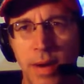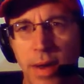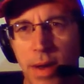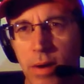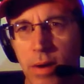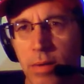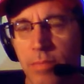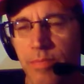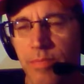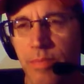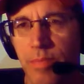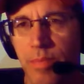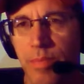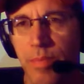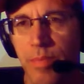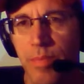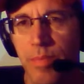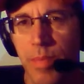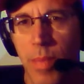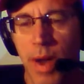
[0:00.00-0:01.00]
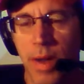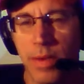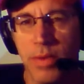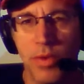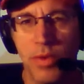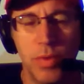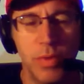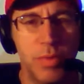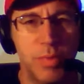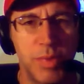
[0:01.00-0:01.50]
Now, I
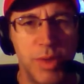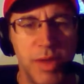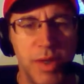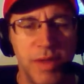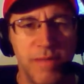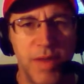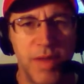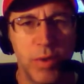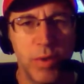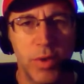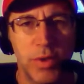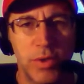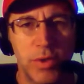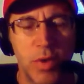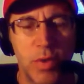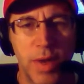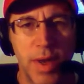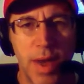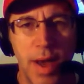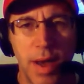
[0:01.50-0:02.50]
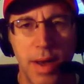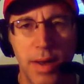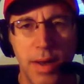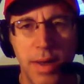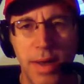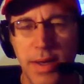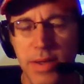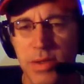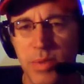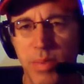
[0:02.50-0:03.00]
truly believe that what's going on
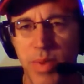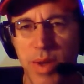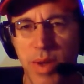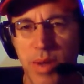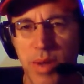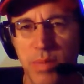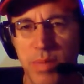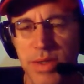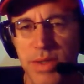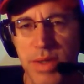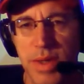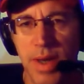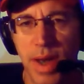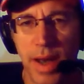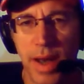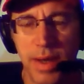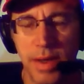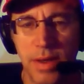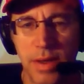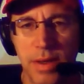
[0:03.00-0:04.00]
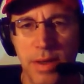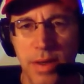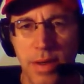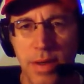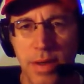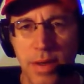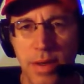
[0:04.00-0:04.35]
is a bit misguided